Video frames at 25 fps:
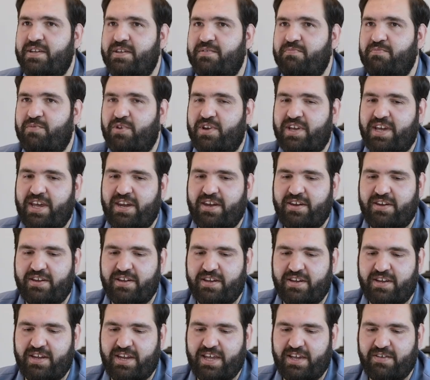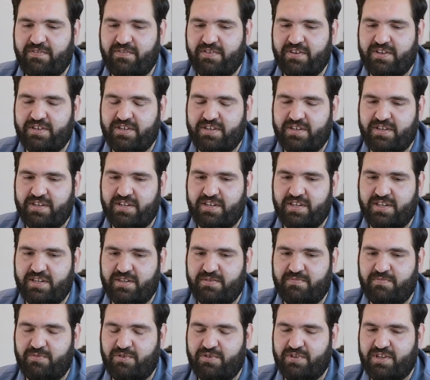Bulgarian language is
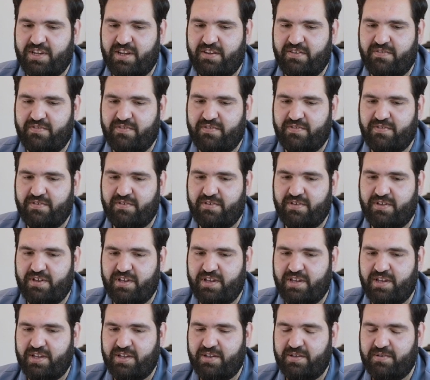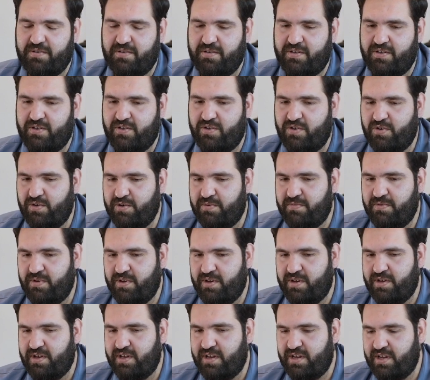mostly good,
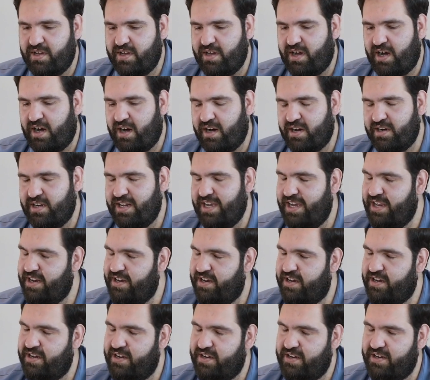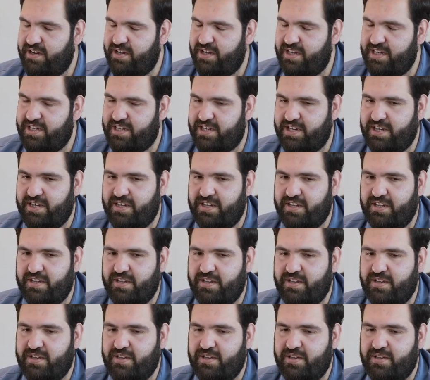hard and easy,
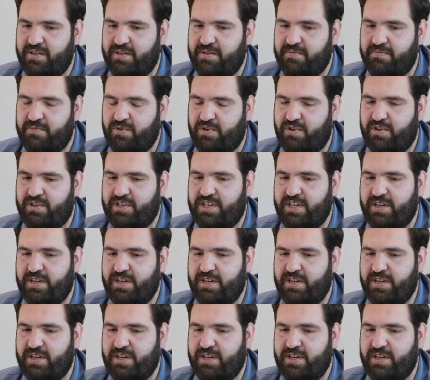because